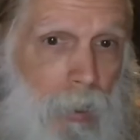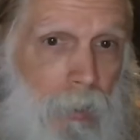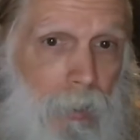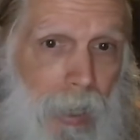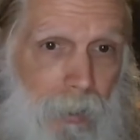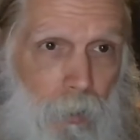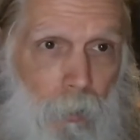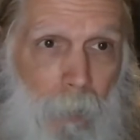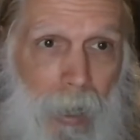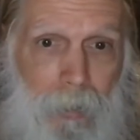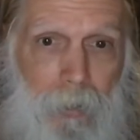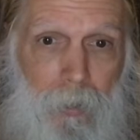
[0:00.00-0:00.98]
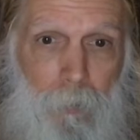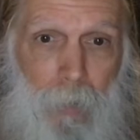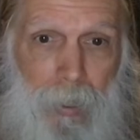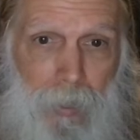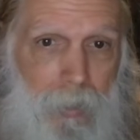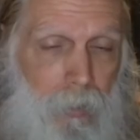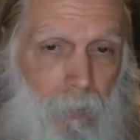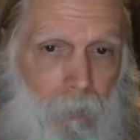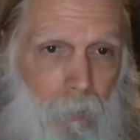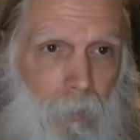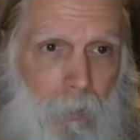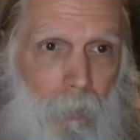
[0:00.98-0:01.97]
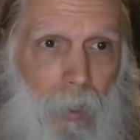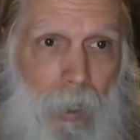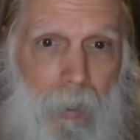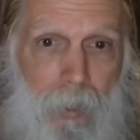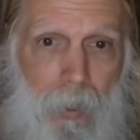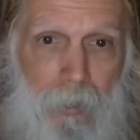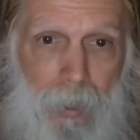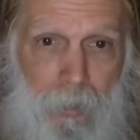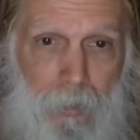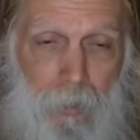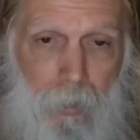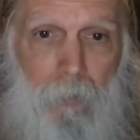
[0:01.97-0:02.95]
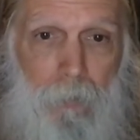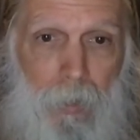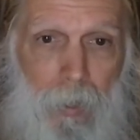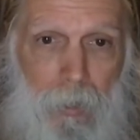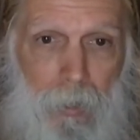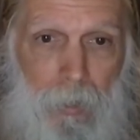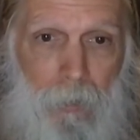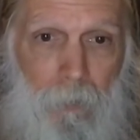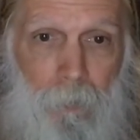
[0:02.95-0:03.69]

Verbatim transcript: Naturopathic medicine, which relies on nature for healing.